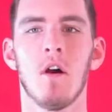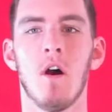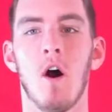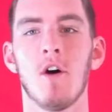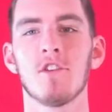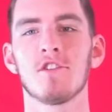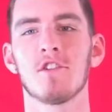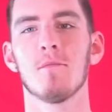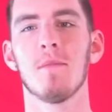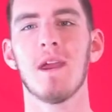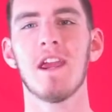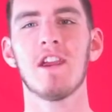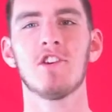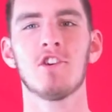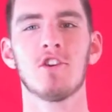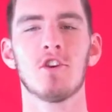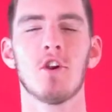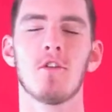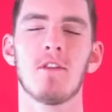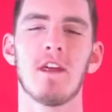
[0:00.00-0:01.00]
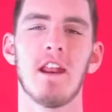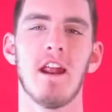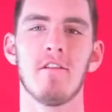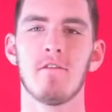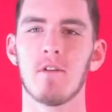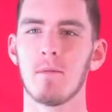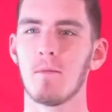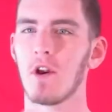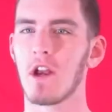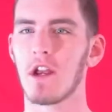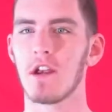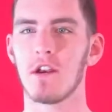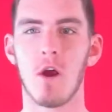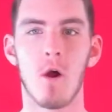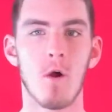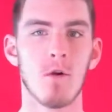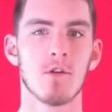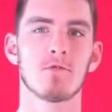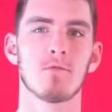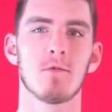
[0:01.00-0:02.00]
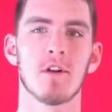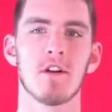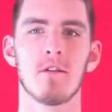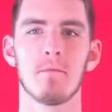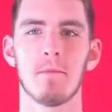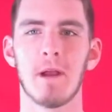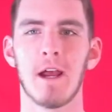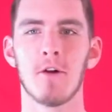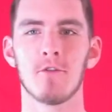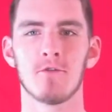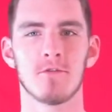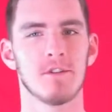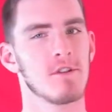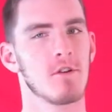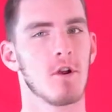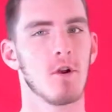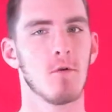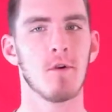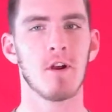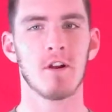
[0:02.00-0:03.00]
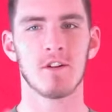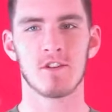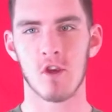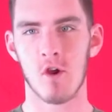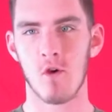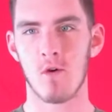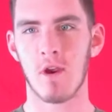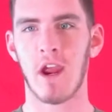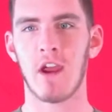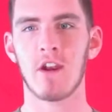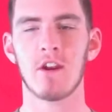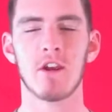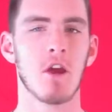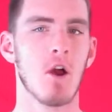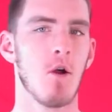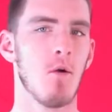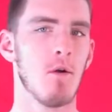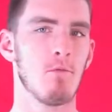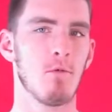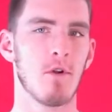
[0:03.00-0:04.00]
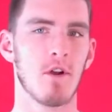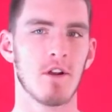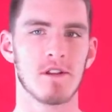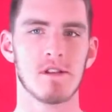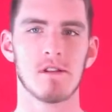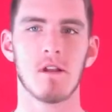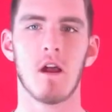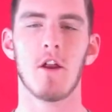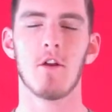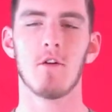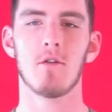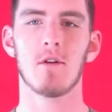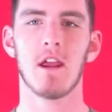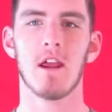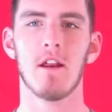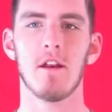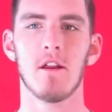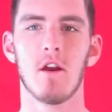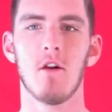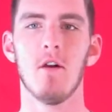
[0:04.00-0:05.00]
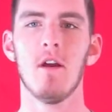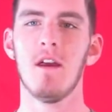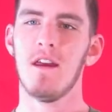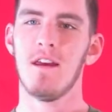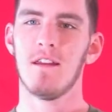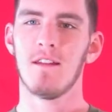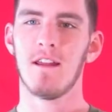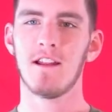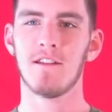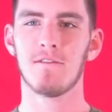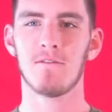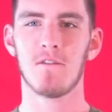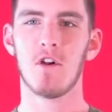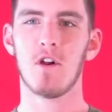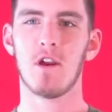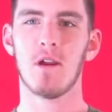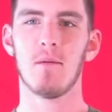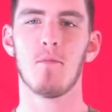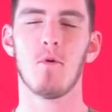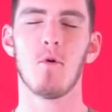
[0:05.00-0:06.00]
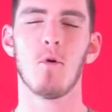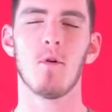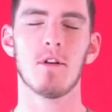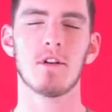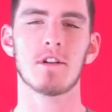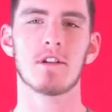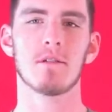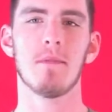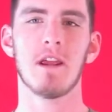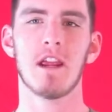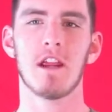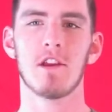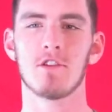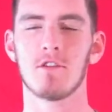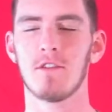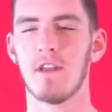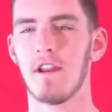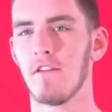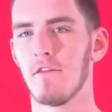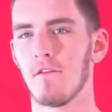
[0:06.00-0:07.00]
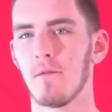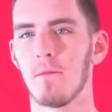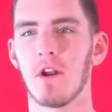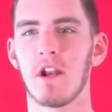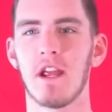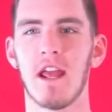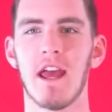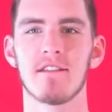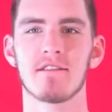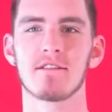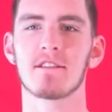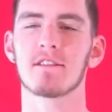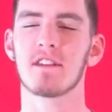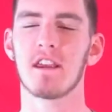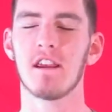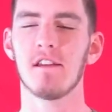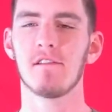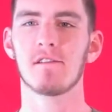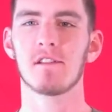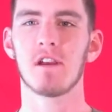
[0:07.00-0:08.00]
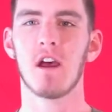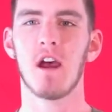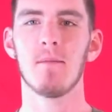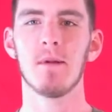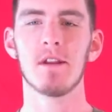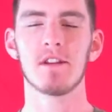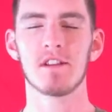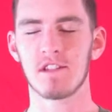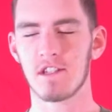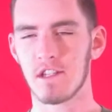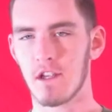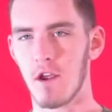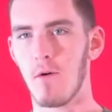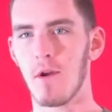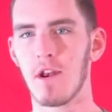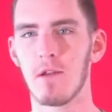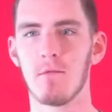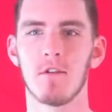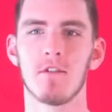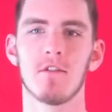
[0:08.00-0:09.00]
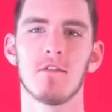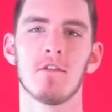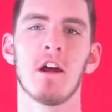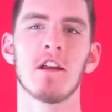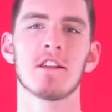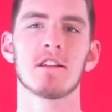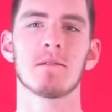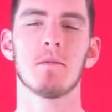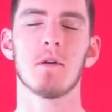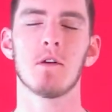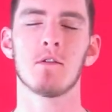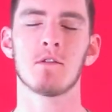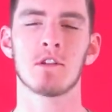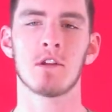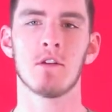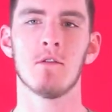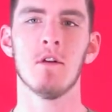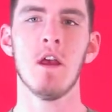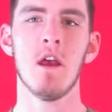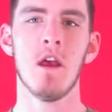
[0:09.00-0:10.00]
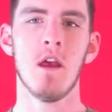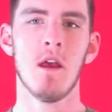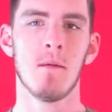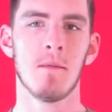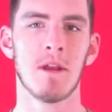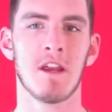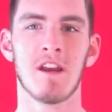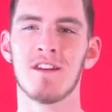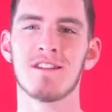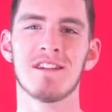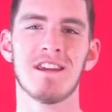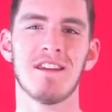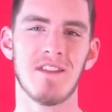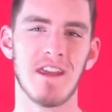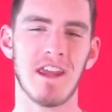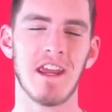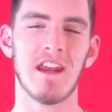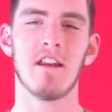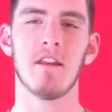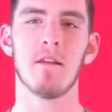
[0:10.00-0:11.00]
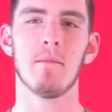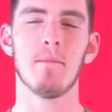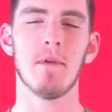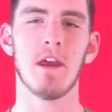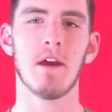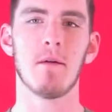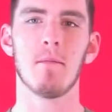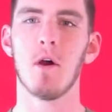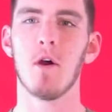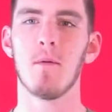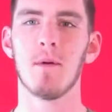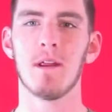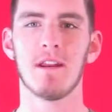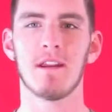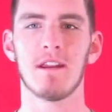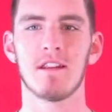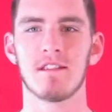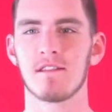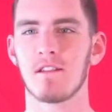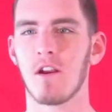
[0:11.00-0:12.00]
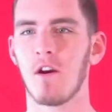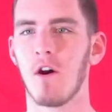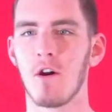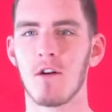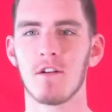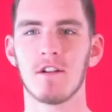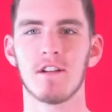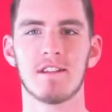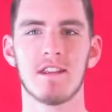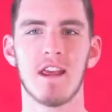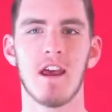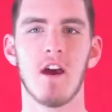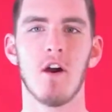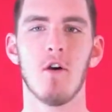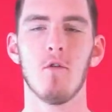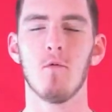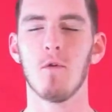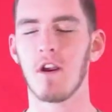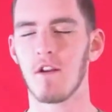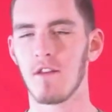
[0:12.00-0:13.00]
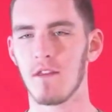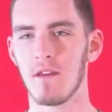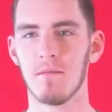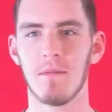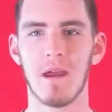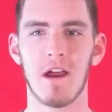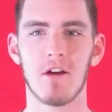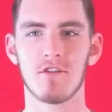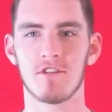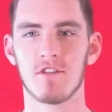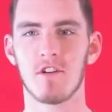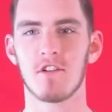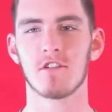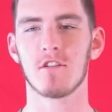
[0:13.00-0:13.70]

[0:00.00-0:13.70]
Also, make sure that everybody knows where the boundaries are, where it's okay to go and where it's not okay to go. That's very important to making sure that everybody has a safe time and doesn't go anywhere they're not supposed to. Because in the heat of the moment, it's hard to tell where the boundaries are.